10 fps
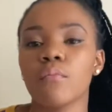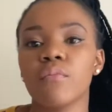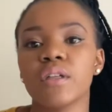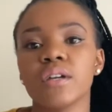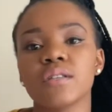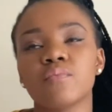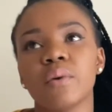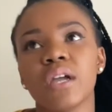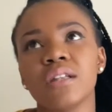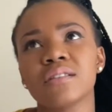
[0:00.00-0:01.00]
there's
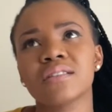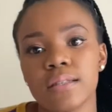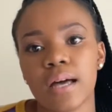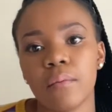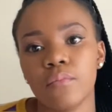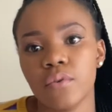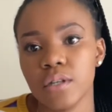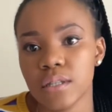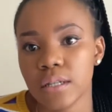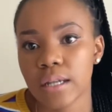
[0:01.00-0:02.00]
been some
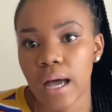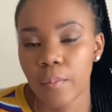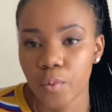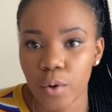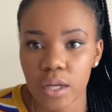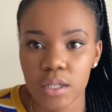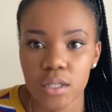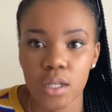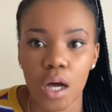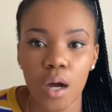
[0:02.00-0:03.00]
recent
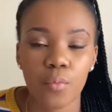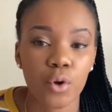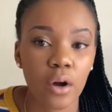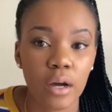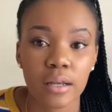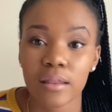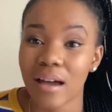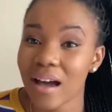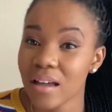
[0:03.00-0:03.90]
upgrades regarding the